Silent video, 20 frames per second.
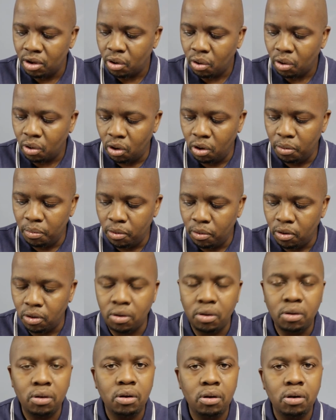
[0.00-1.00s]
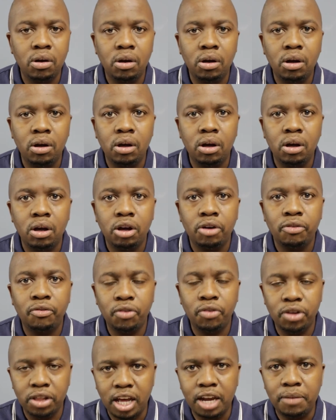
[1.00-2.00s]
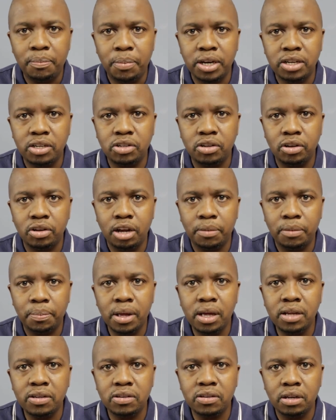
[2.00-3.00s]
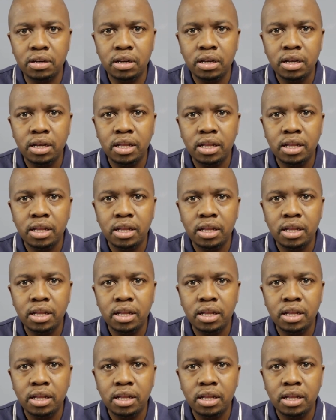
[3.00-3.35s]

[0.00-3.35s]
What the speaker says: or more for that particular person,